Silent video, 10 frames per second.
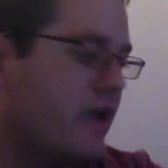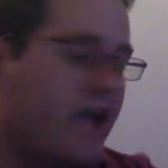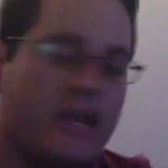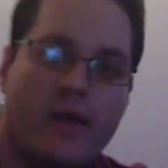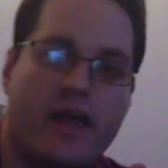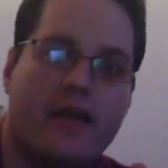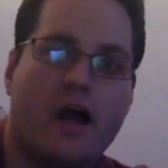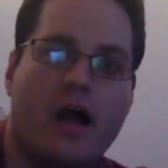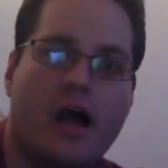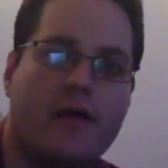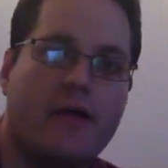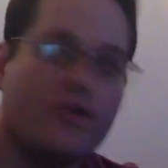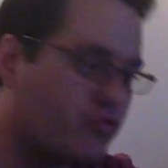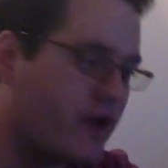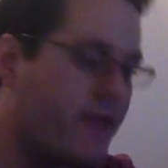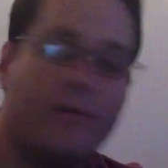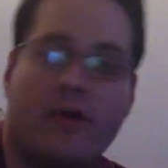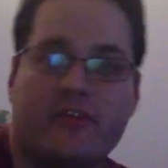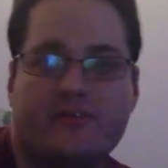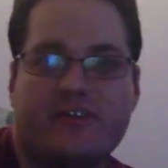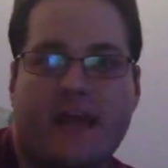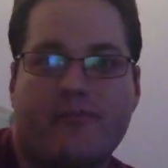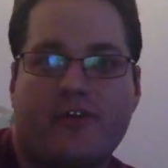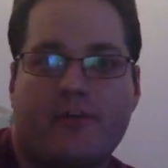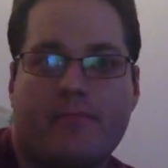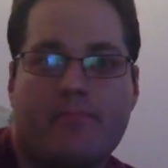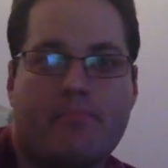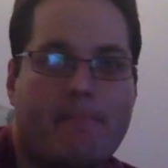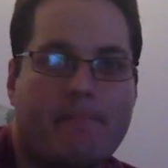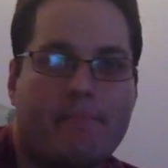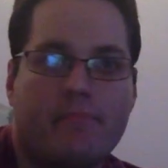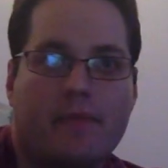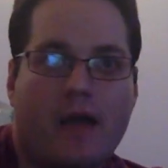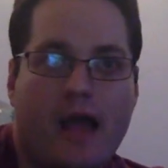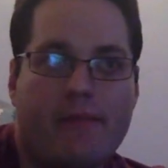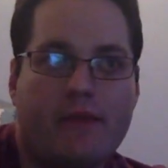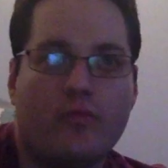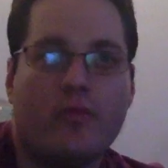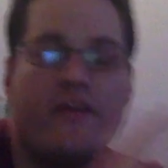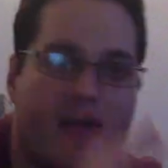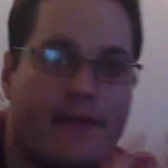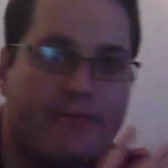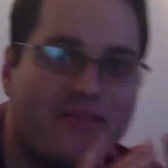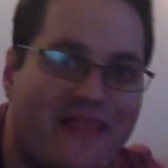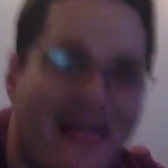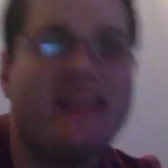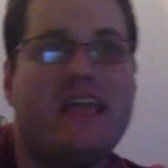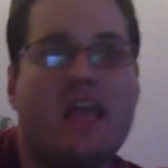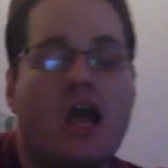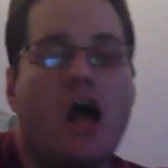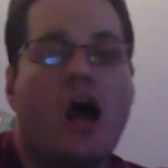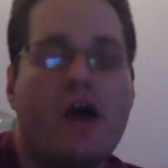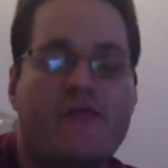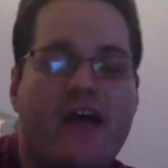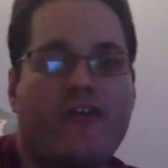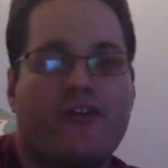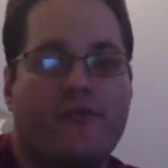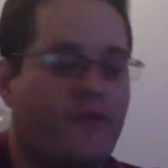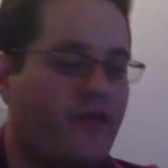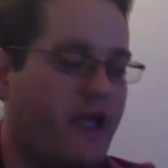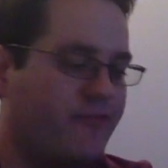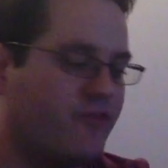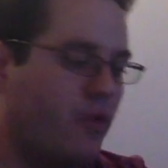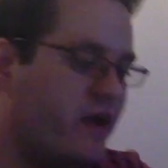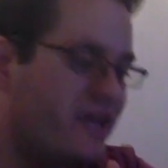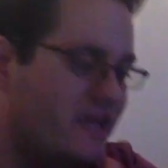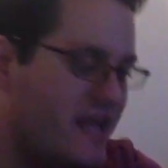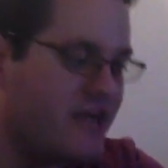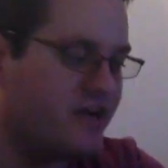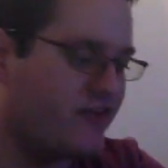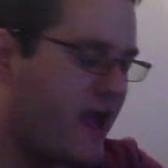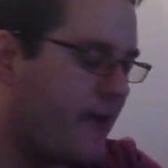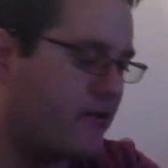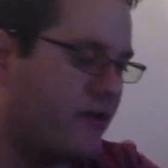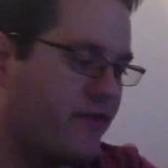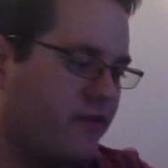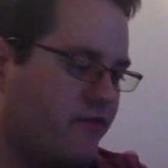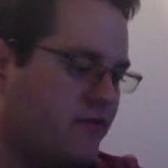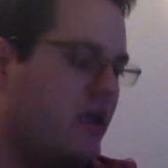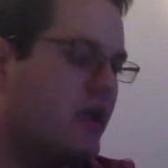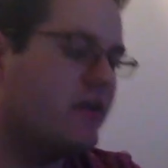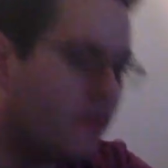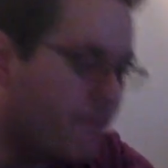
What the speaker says: Anyway, great build-up chapter. I mean, we've had plenty of action-filled hype, so we needed a chapter like this to